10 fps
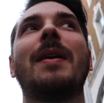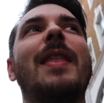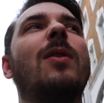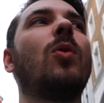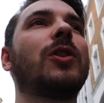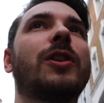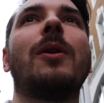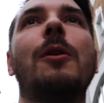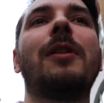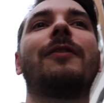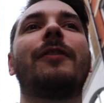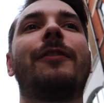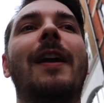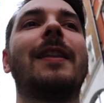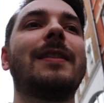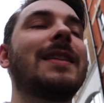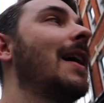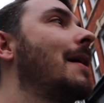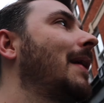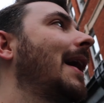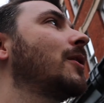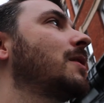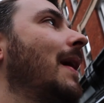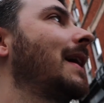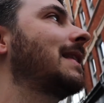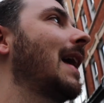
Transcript: And then also a couple of other friends, my housemate